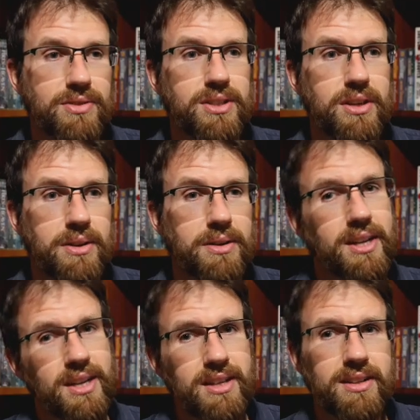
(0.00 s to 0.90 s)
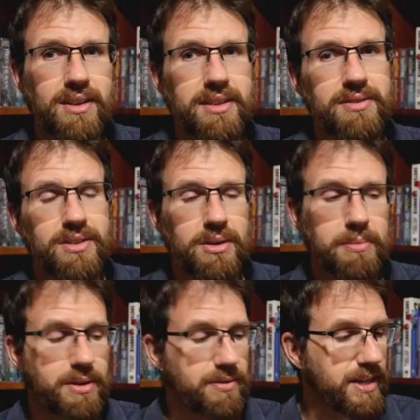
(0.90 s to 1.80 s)
So kind of got a
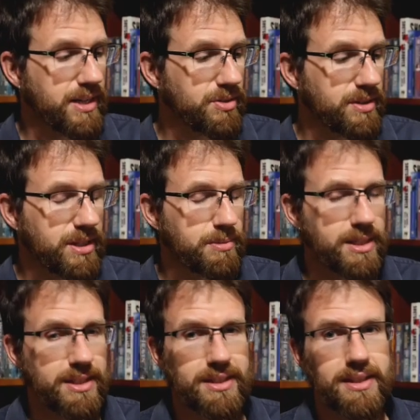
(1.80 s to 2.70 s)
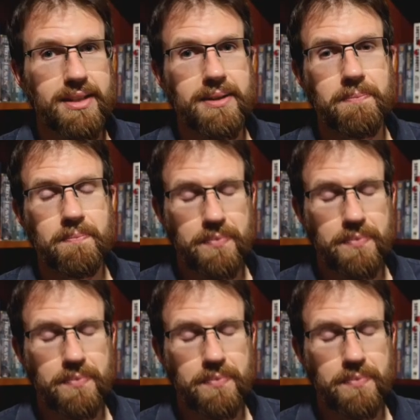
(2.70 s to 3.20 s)
bit of natural enemy in there.